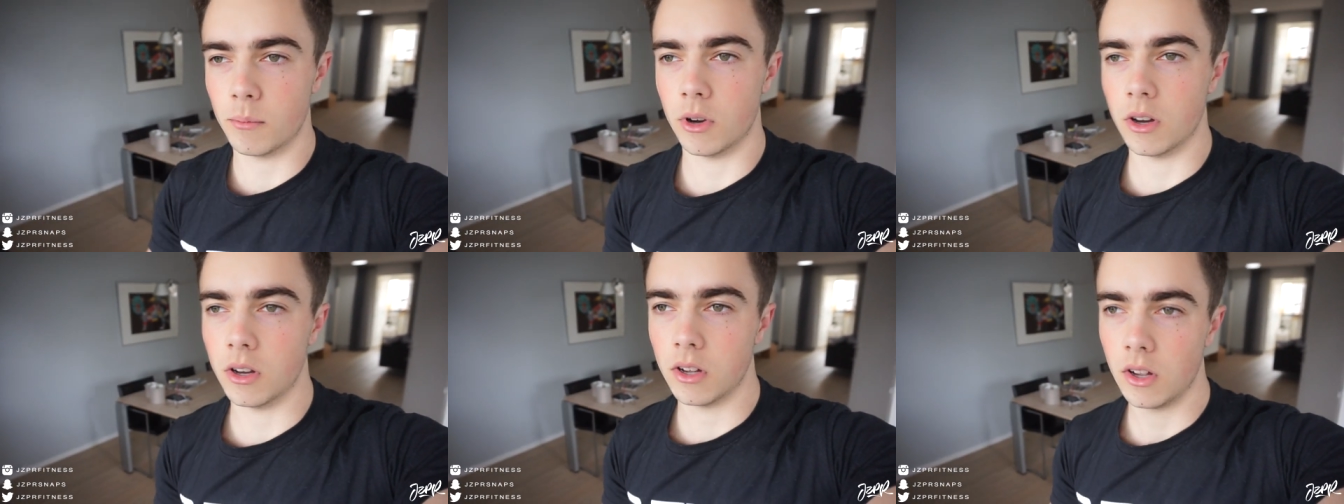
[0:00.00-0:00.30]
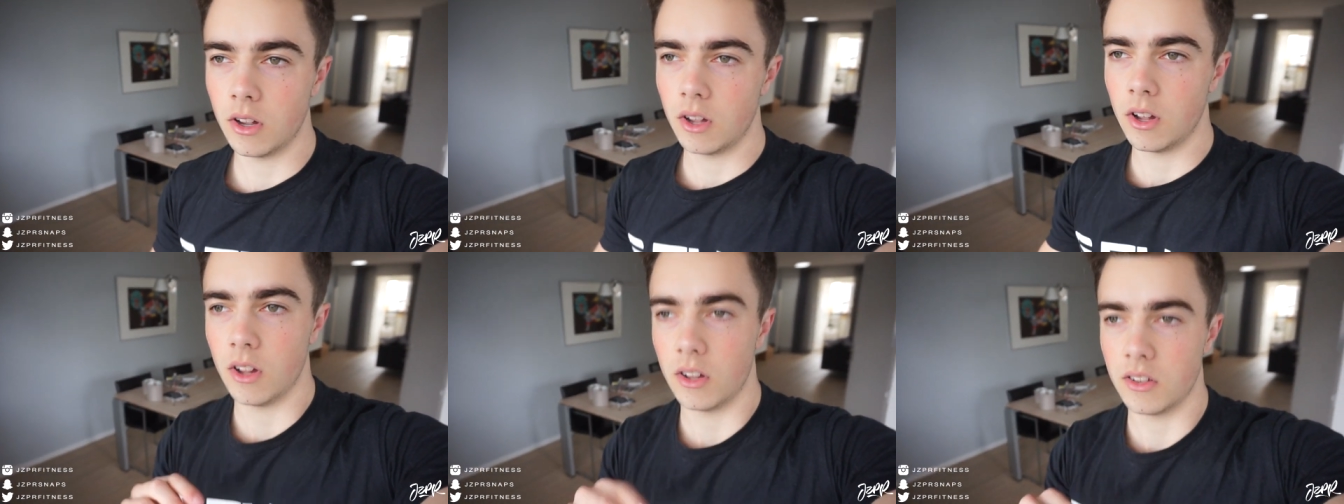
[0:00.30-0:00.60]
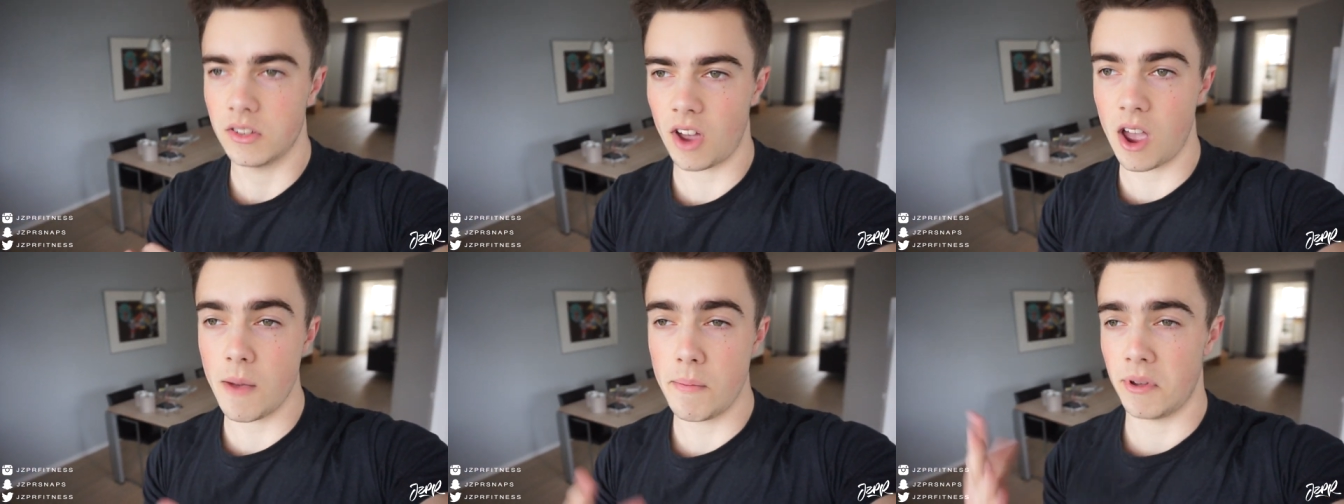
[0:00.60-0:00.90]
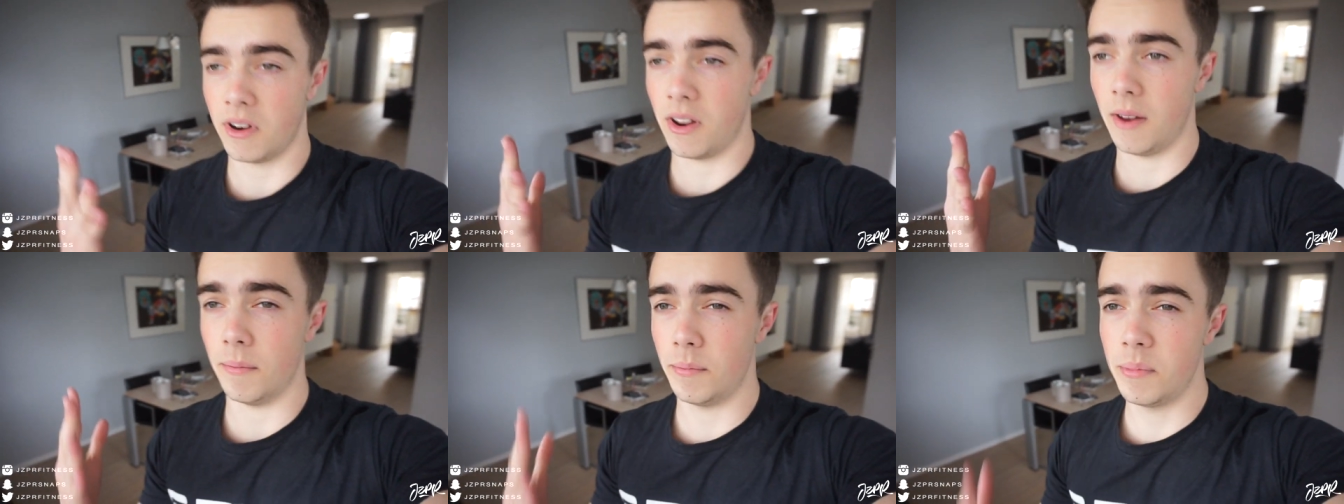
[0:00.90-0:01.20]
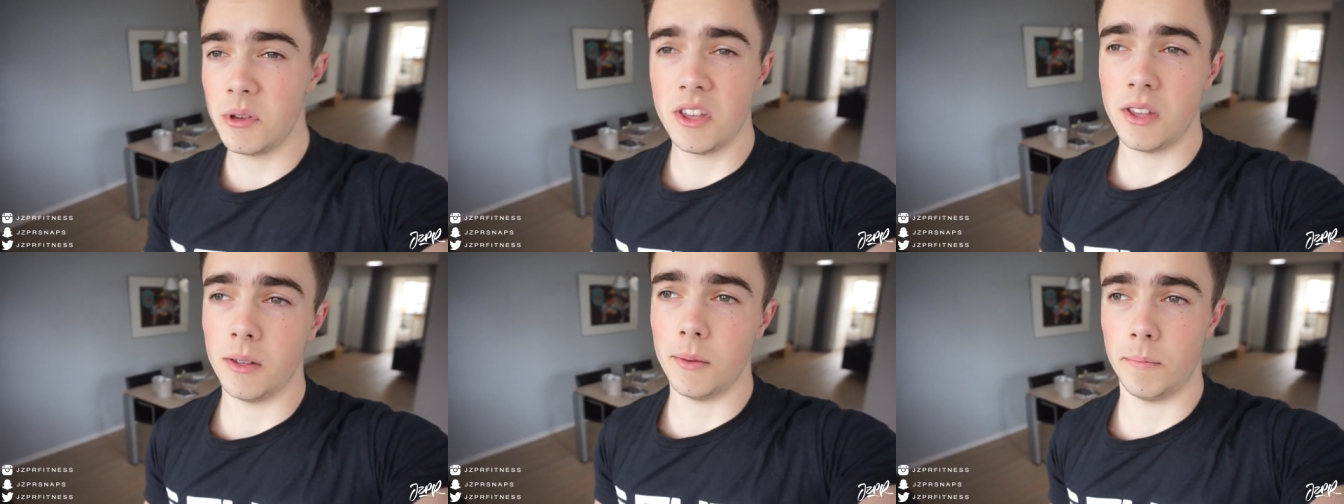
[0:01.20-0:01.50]
but type it in a
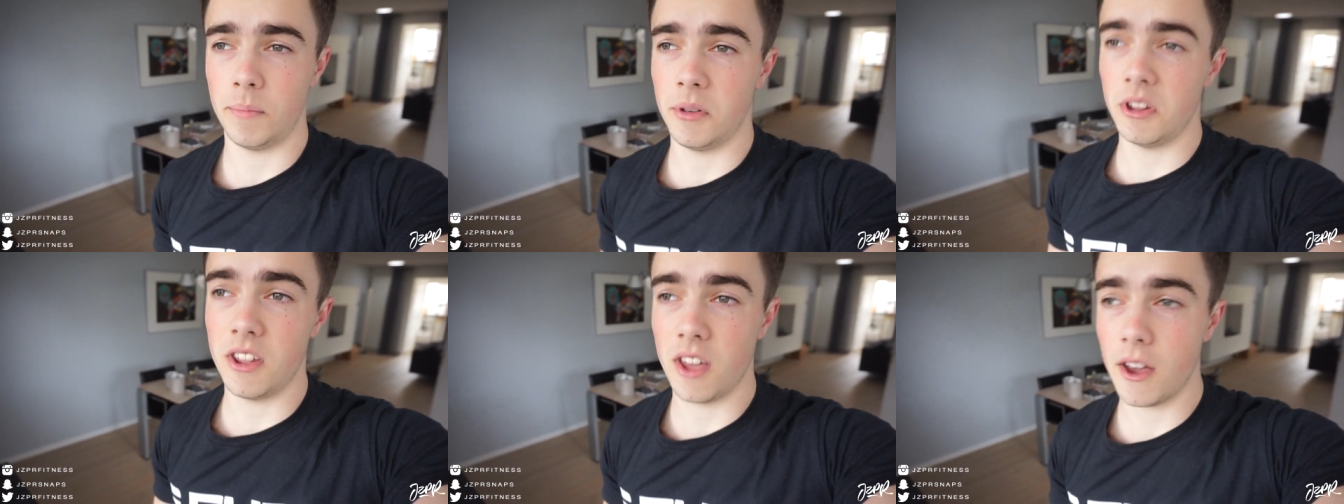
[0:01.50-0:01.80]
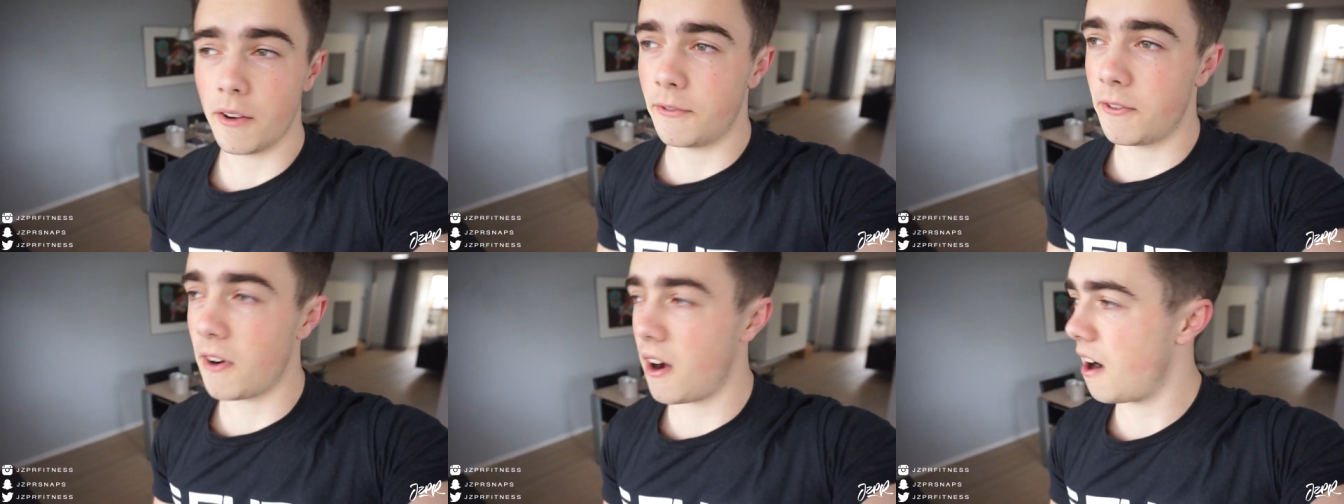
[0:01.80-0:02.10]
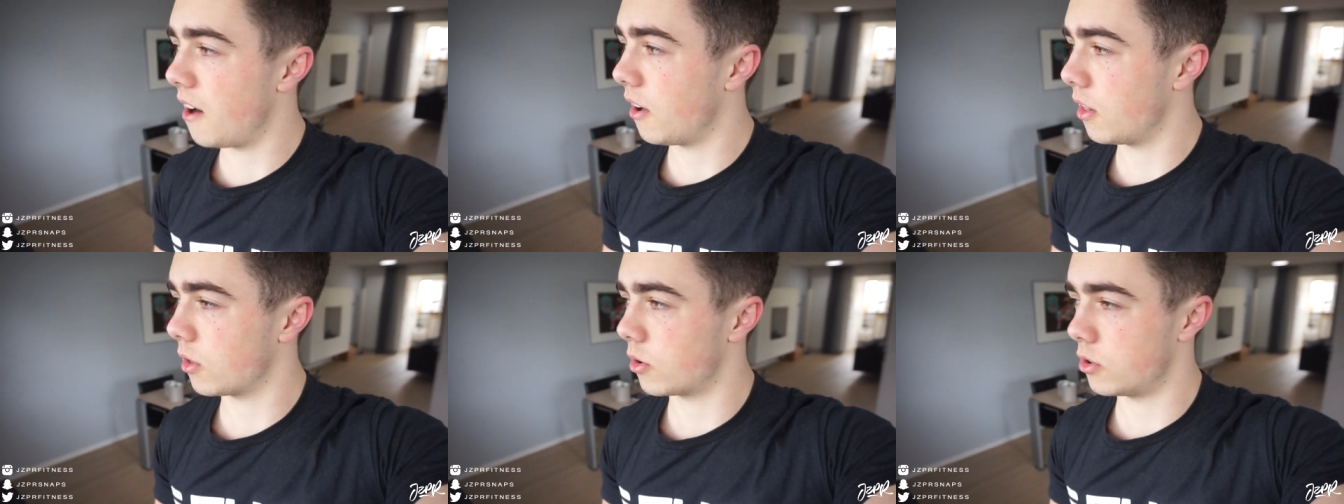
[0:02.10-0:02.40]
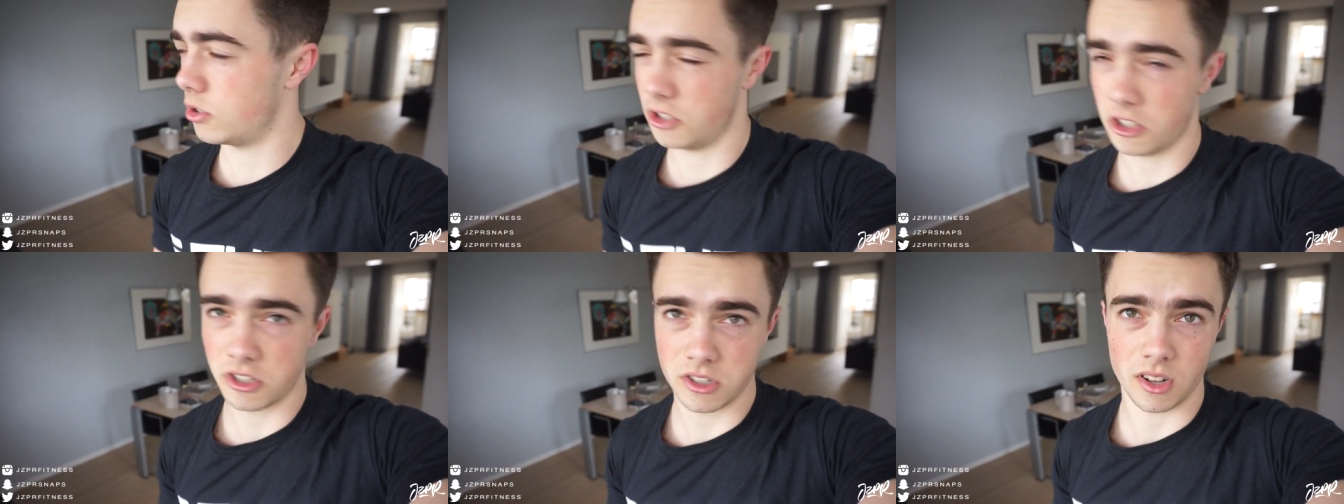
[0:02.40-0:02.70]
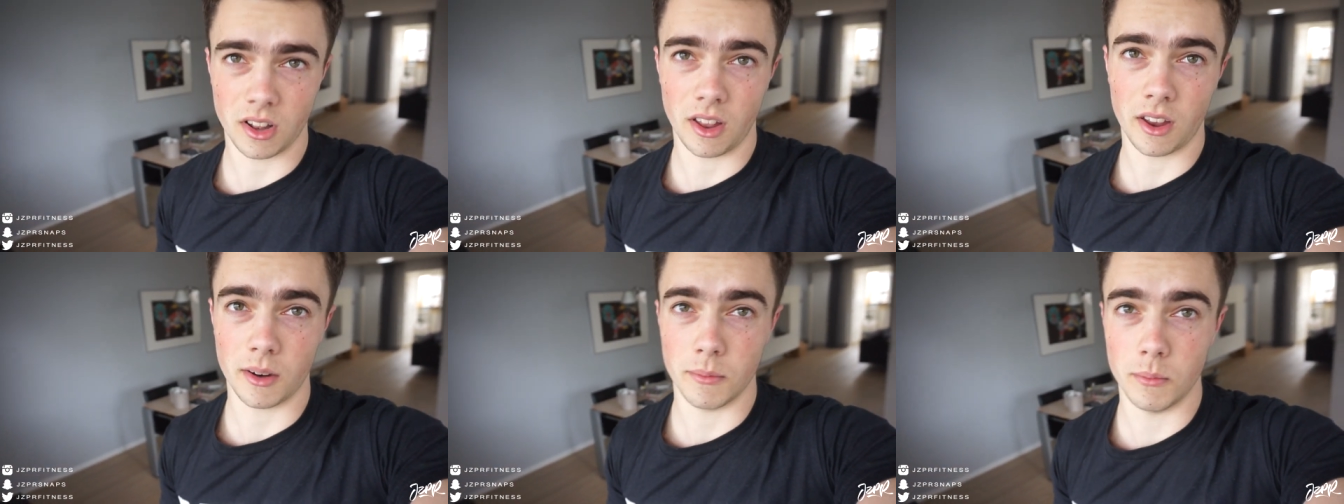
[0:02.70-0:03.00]
P PDF file or just
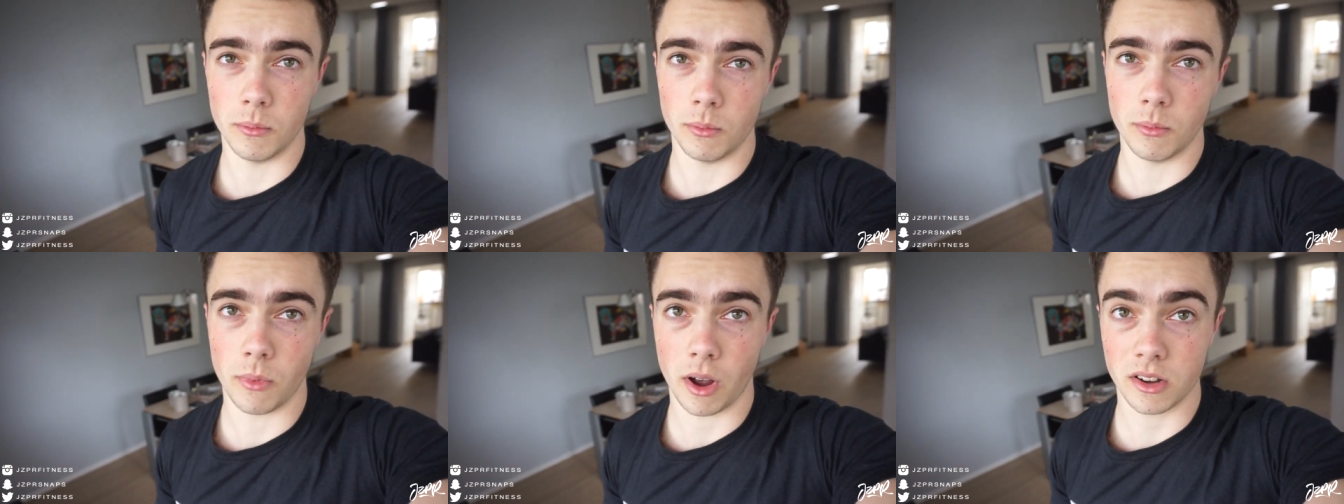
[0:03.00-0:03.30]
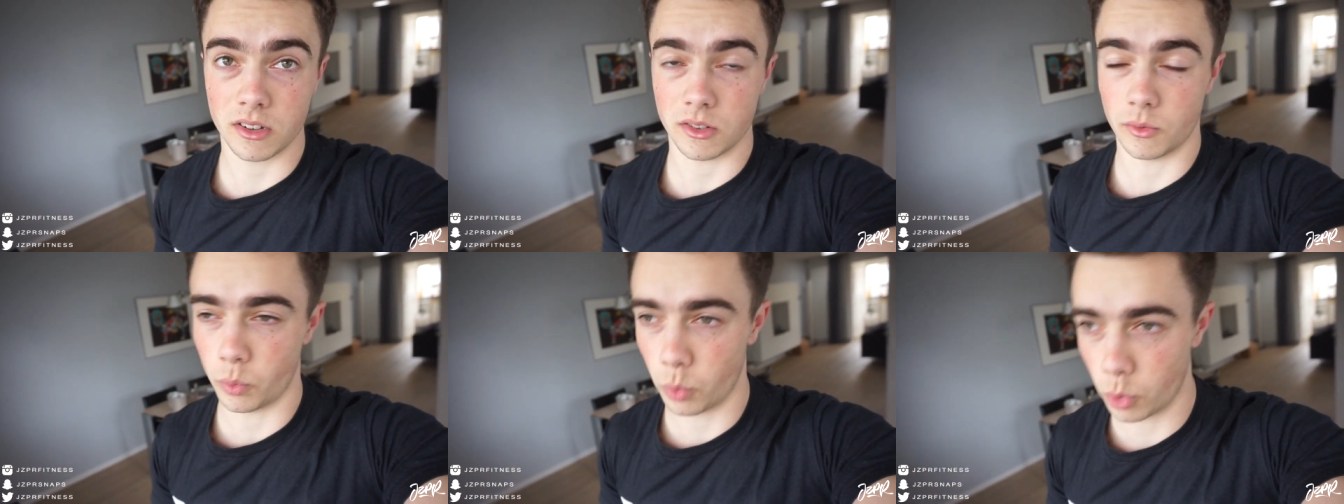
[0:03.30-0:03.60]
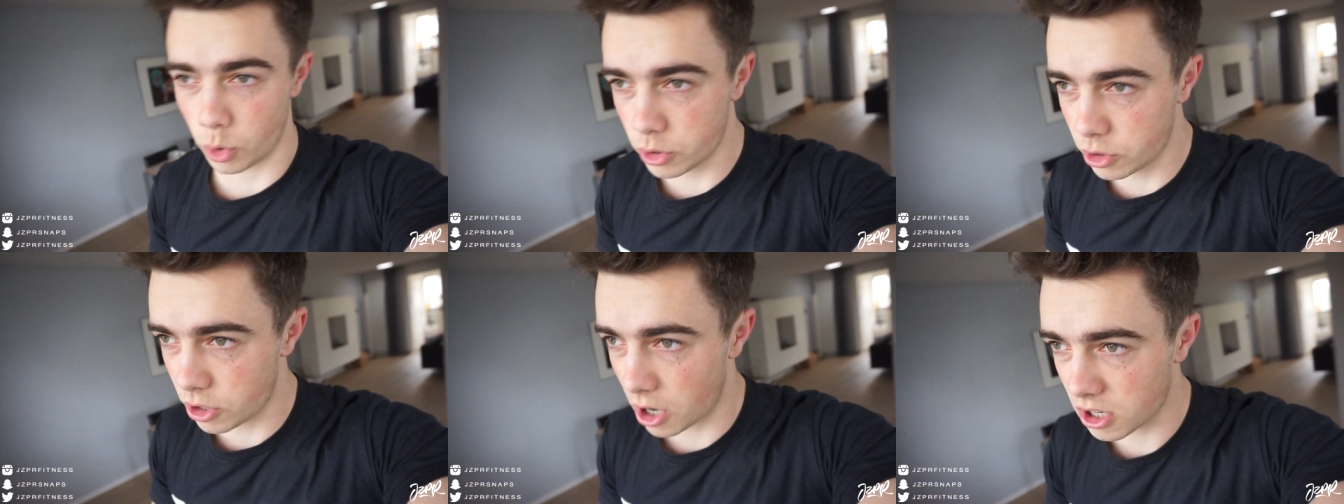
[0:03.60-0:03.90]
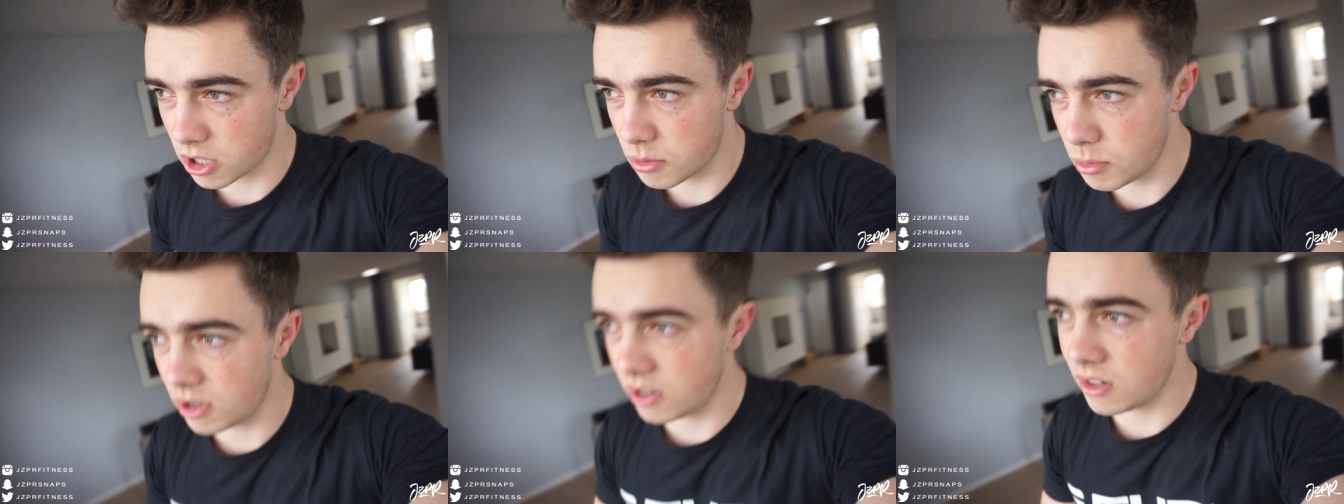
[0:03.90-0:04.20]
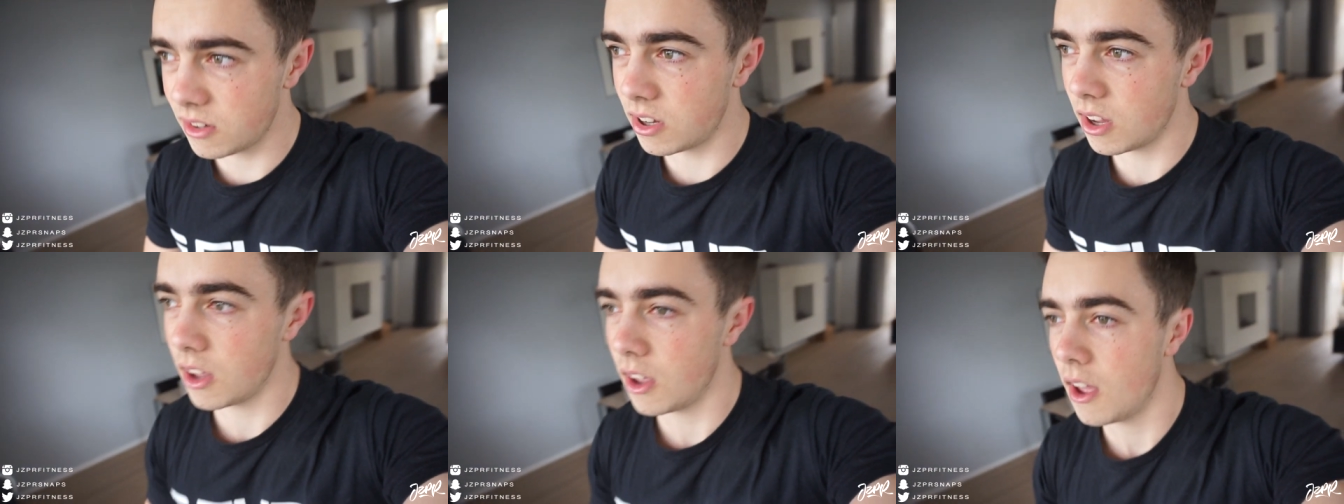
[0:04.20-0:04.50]
like a Microsoft Word
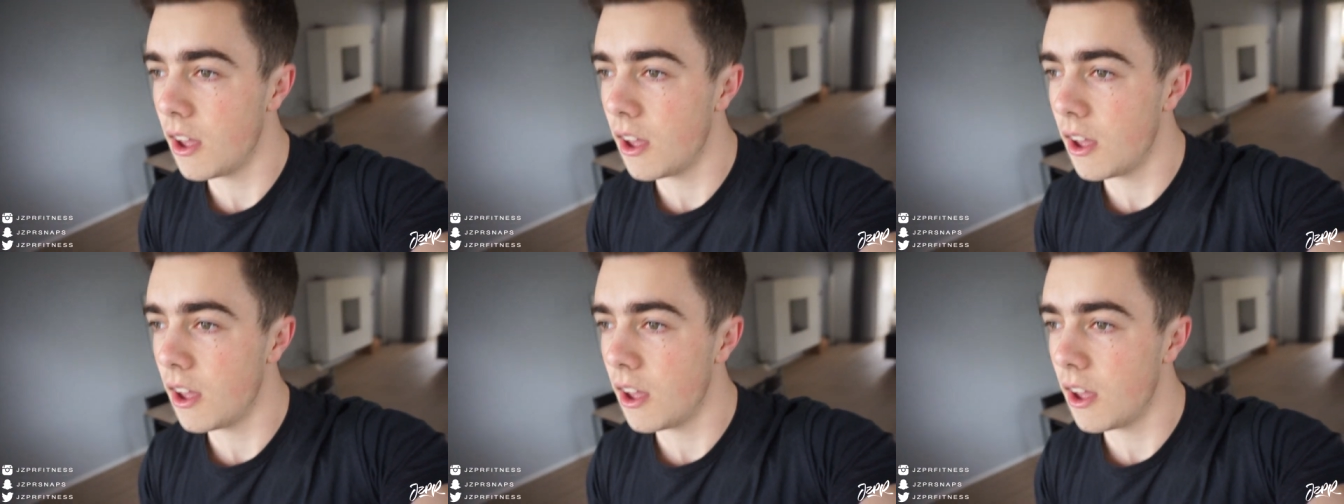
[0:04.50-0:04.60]
document.